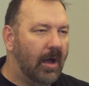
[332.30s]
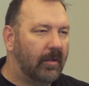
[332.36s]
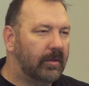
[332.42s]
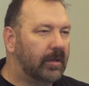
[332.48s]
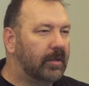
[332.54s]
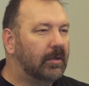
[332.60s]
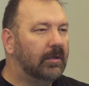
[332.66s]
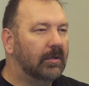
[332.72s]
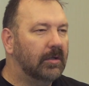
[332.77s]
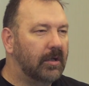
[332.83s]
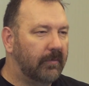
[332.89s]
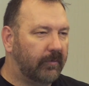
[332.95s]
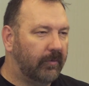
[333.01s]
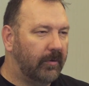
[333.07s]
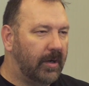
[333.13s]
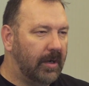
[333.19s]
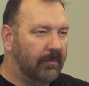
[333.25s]
the
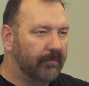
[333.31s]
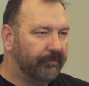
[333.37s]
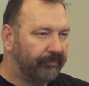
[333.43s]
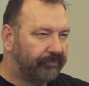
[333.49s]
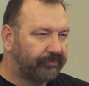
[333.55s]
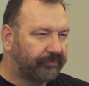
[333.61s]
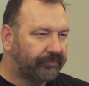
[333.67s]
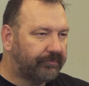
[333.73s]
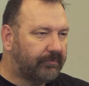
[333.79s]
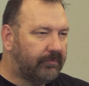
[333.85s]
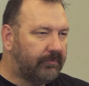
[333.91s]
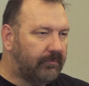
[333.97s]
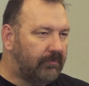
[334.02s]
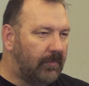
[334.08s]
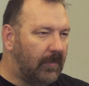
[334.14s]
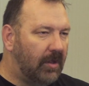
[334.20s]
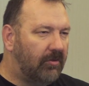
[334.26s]
delivery
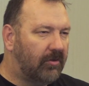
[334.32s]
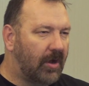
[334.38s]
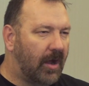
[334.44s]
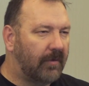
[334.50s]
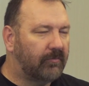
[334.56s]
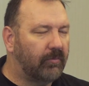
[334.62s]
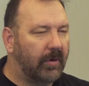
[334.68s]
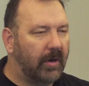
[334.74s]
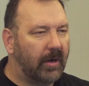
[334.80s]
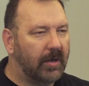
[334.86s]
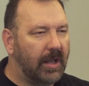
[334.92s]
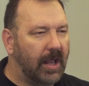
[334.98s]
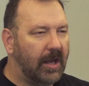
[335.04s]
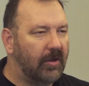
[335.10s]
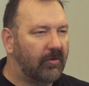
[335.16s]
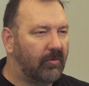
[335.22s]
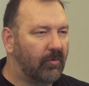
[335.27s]
software
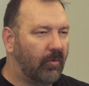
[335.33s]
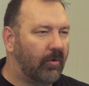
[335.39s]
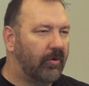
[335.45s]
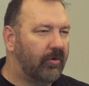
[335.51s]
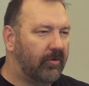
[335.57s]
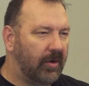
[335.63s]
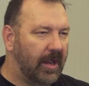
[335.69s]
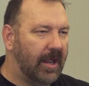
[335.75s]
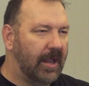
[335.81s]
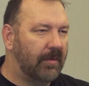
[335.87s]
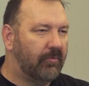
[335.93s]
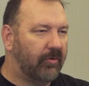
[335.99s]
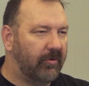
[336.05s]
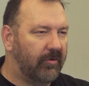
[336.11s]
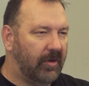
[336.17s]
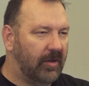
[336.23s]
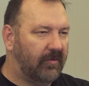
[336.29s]
data source, and
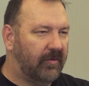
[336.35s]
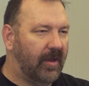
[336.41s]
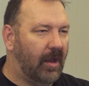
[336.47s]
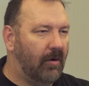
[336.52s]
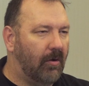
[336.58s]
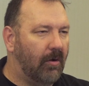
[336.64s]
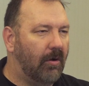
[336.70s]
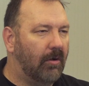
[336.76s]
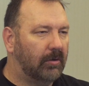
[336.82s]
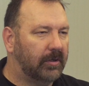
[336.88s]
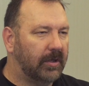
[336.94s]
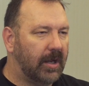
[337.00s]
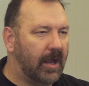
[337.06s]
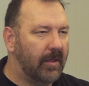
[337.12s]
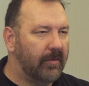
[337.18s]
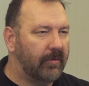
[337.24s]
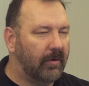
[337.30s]
presents that all
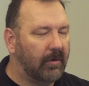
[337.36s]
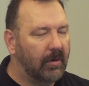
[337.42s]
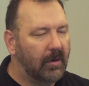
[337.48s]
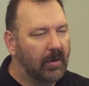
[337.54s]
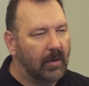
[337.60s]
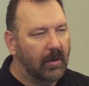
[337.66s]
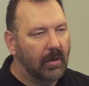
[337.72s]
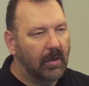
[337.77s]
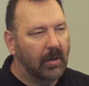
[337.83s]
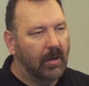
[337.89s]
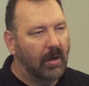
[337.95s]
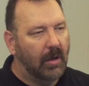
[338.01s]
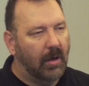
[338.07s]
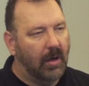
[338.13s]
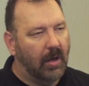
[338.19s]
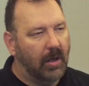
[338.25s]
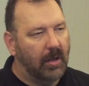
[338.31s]
together
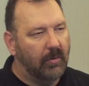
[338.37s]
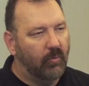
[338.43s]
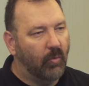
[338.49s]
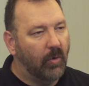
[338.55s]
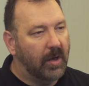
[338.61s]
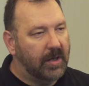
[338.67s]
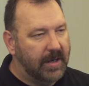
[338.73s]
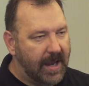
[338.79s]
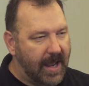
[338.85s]
on one